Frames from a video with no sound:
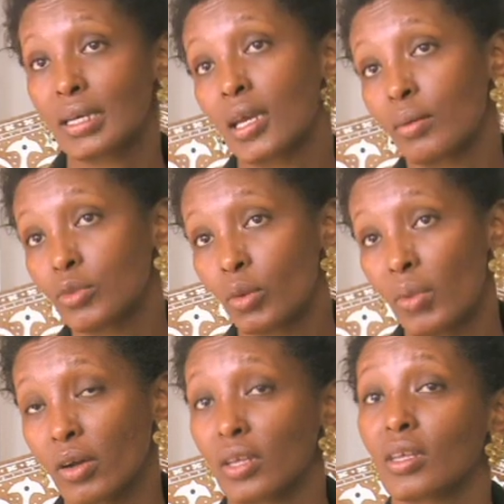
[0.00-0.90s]
I came to
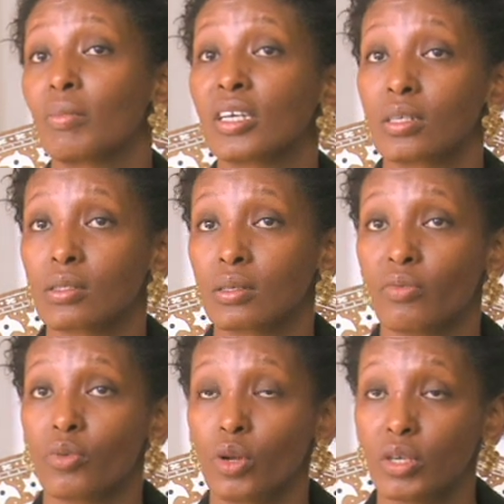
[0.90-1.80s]
America, and then my sister
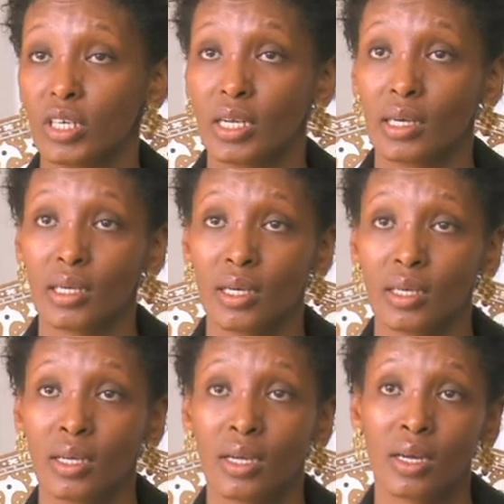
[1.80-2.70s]
followed in
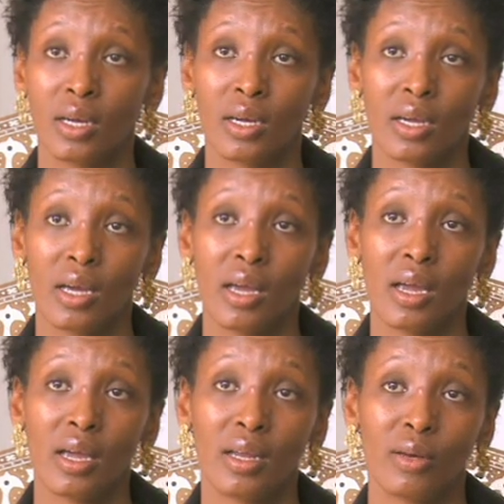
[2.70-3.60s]
England,
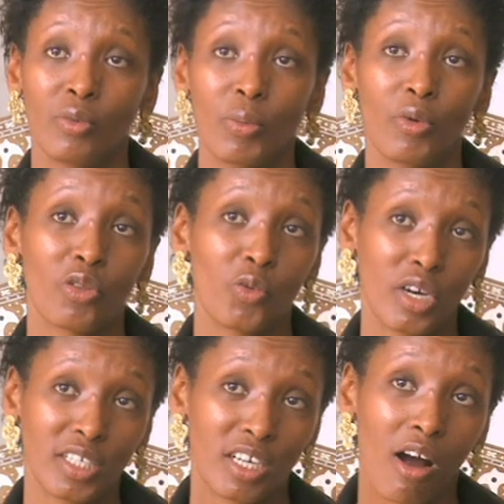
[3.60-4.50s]
and we both worked